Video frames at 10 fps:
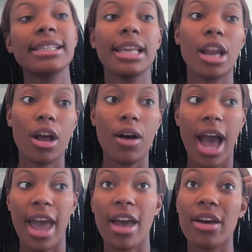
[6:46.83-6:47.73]
You know, I
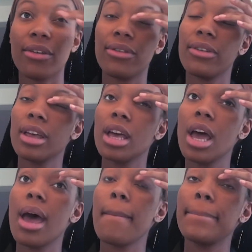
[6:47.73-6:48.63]
have
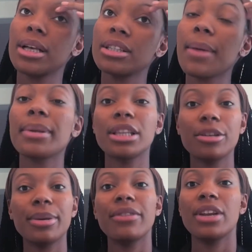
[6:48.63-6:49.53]
built up a little
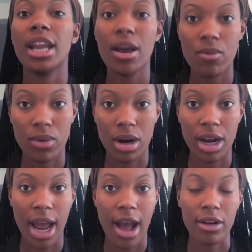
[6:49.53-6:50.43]
bit of a network
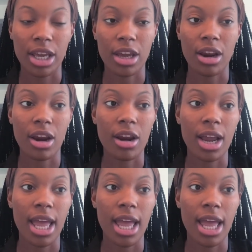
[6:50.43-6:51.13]
out here,